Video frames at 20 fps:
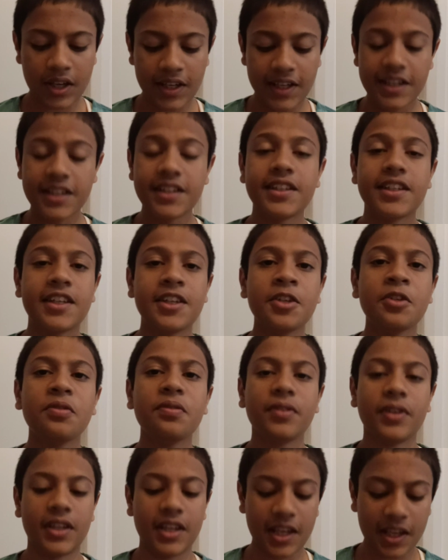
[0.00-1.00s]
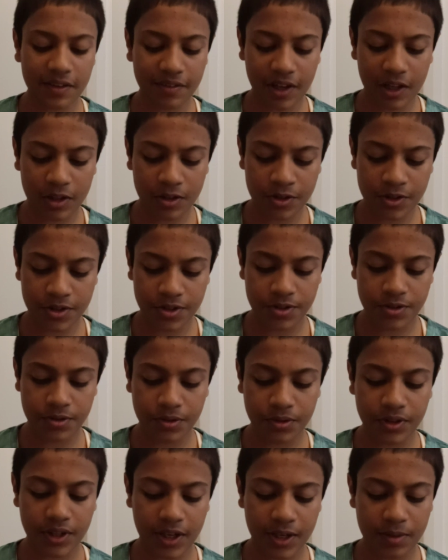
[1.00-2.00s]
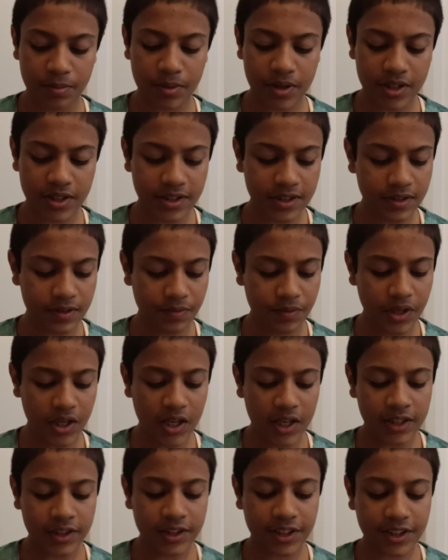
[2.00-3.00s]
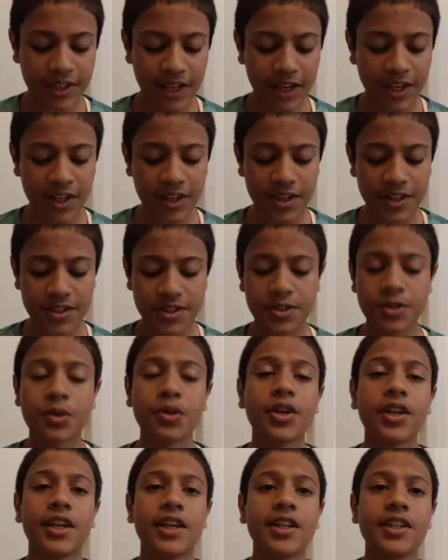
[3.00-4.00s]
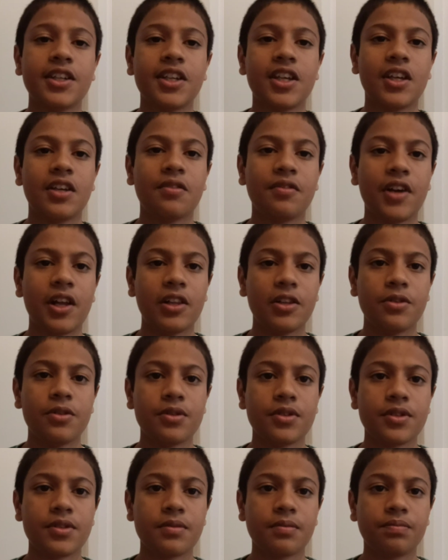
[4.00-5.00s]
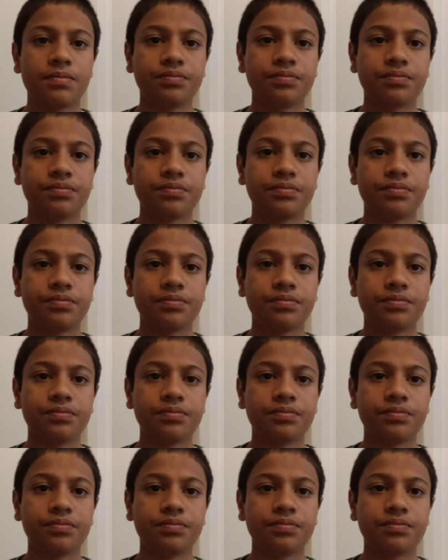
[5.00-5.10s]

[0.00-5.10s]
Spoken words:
In key value store database, the data is stored in key values.